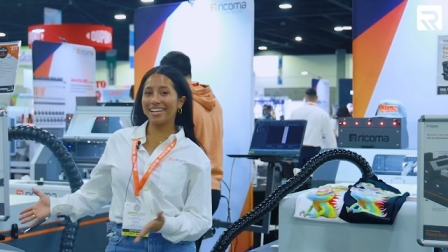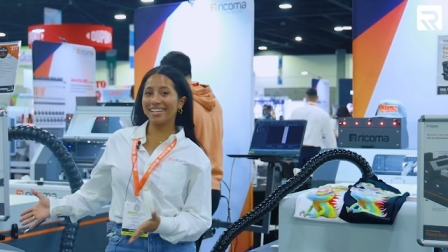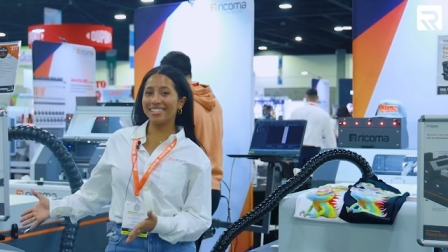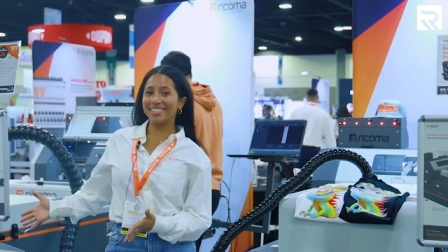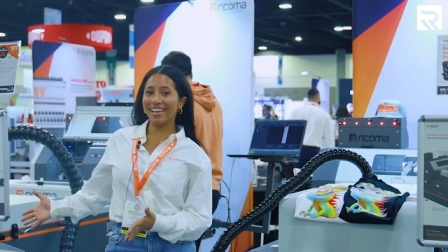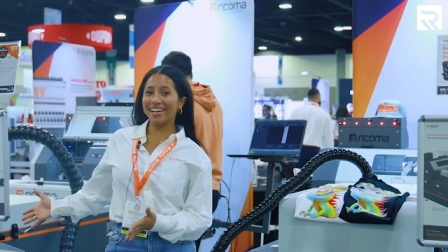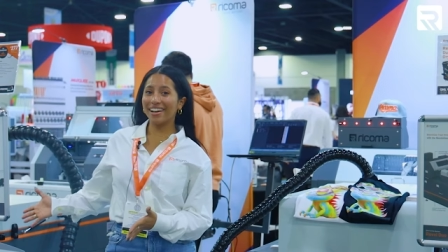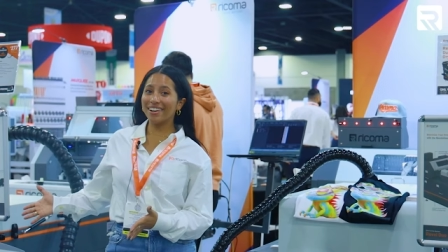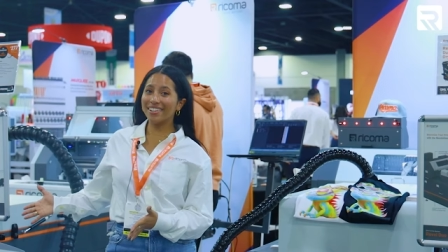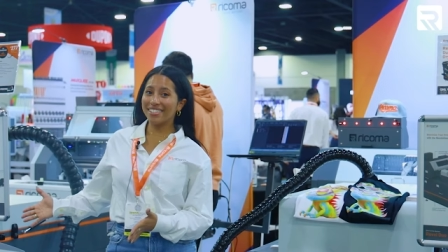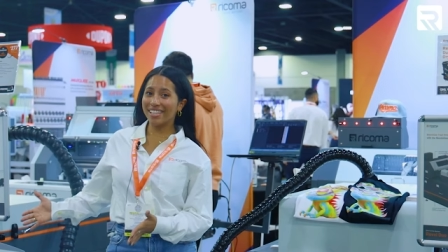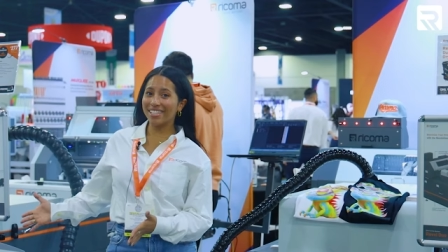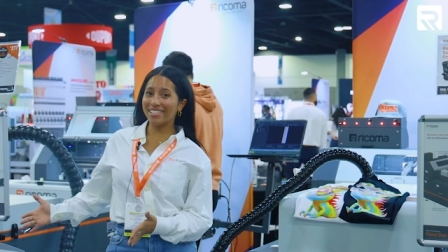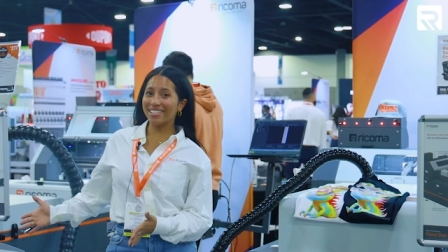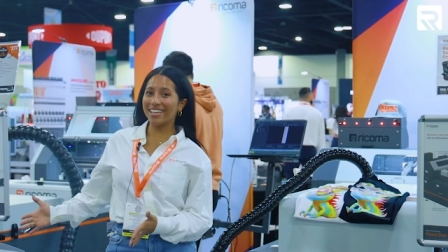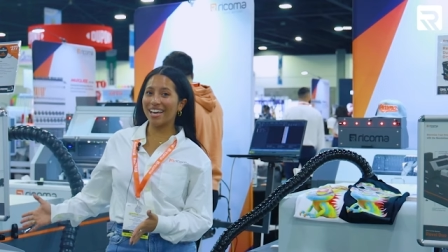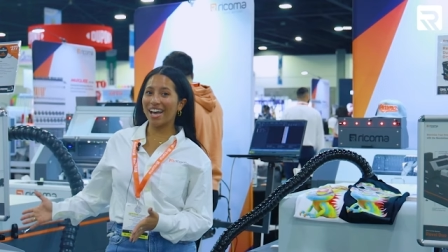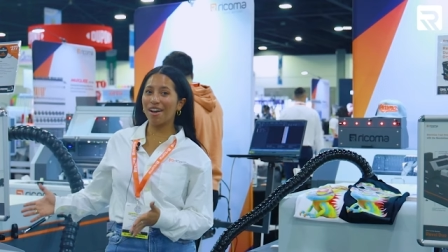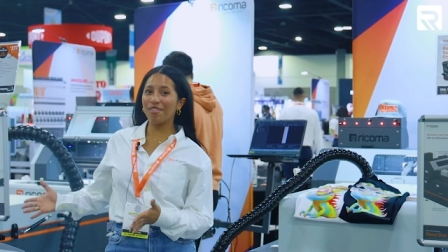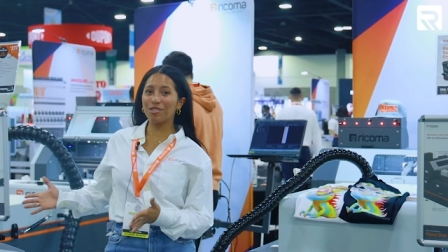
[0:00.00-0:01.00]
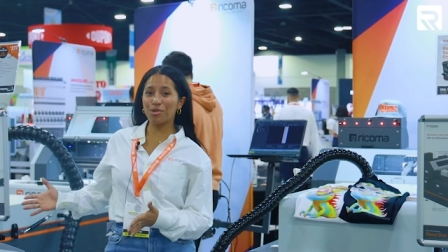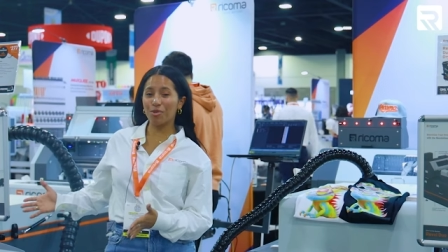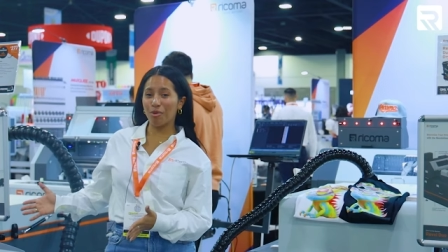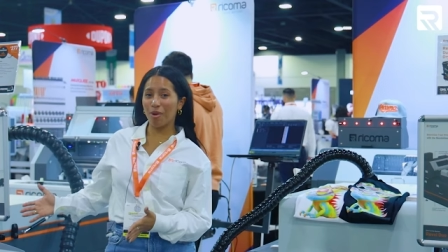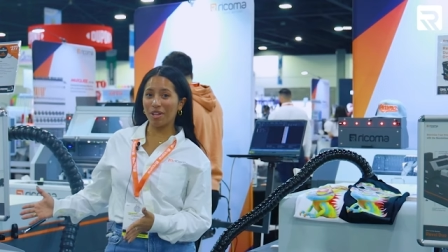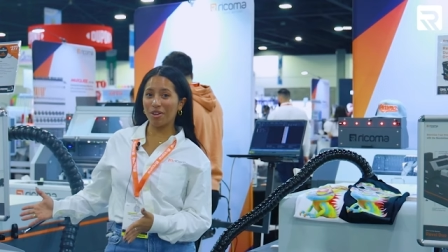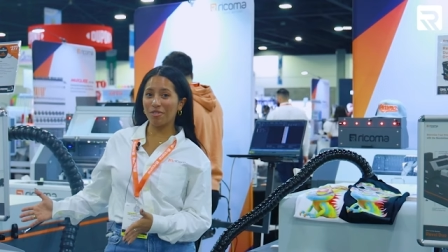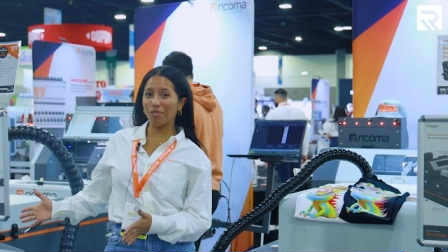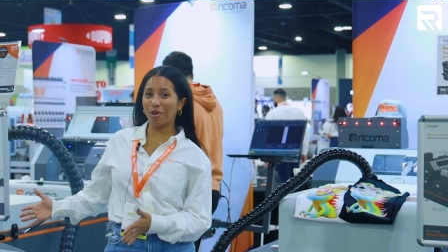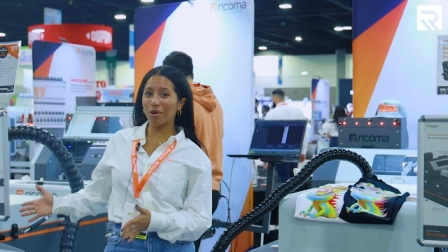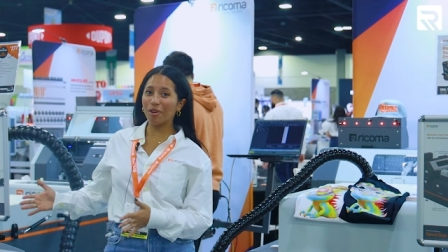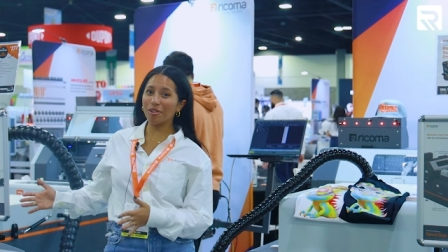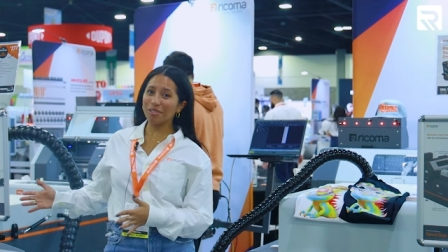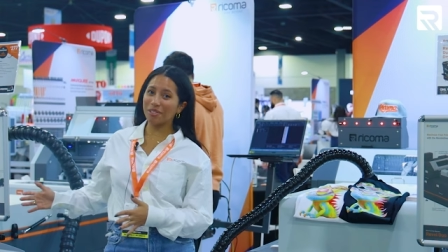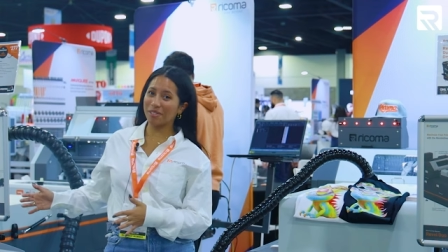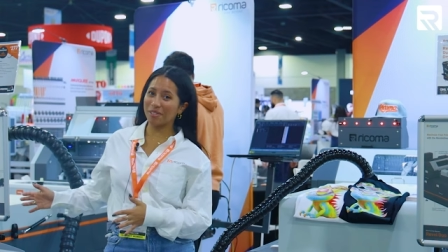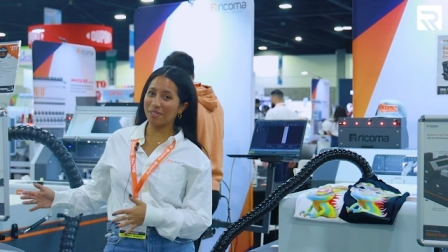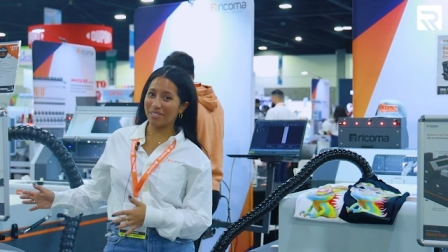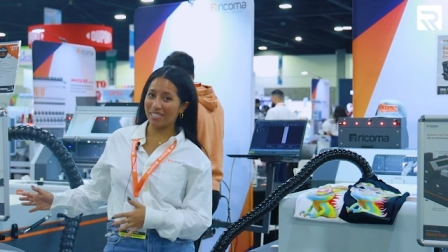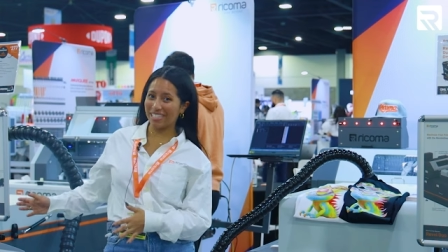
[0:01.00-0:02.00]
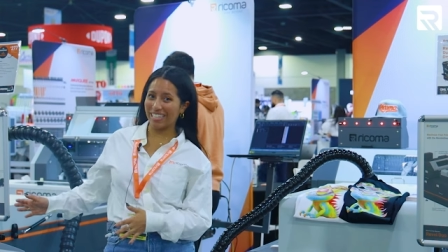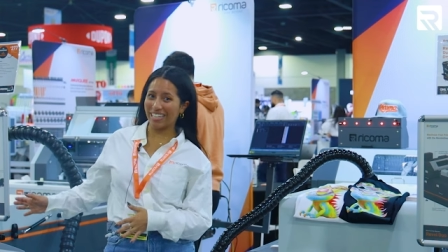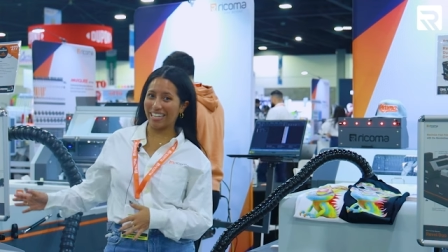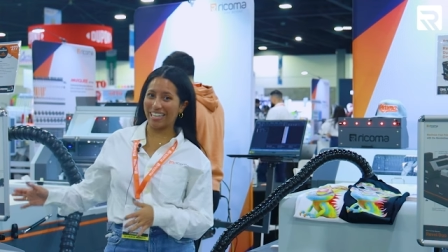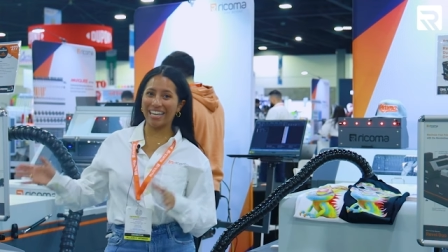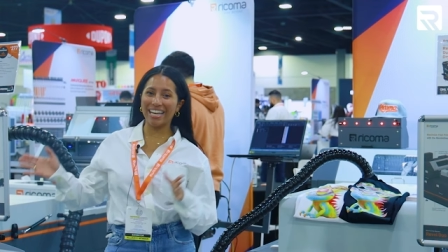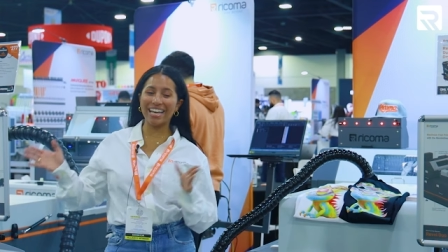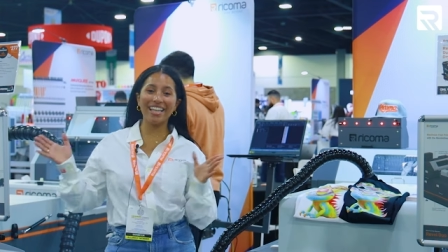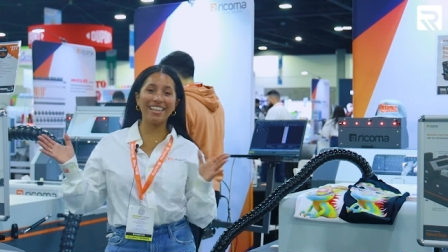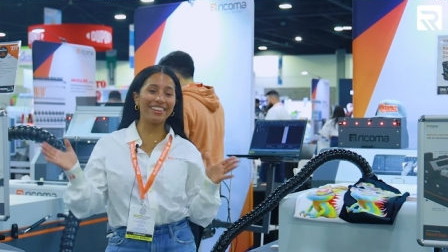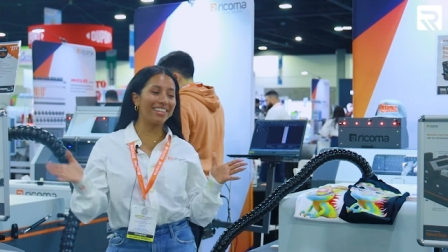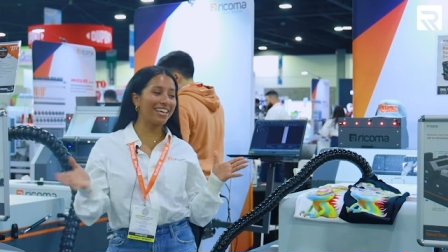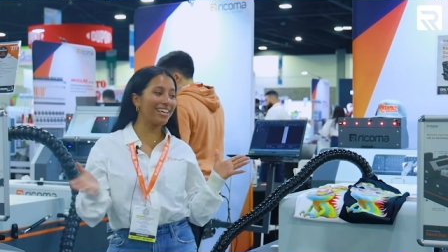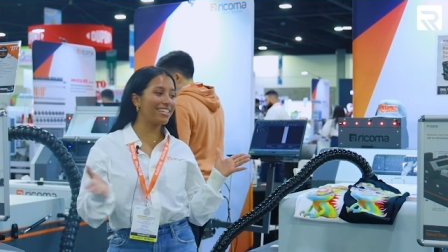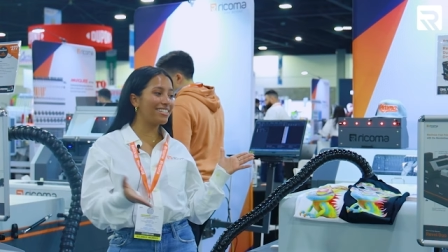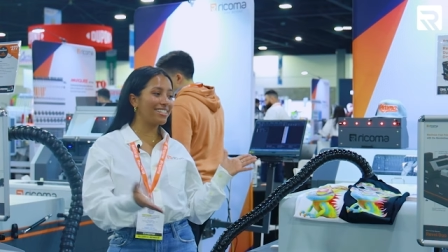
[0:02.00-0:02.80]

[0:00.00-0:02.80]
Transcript: Just like our DTF 2402T,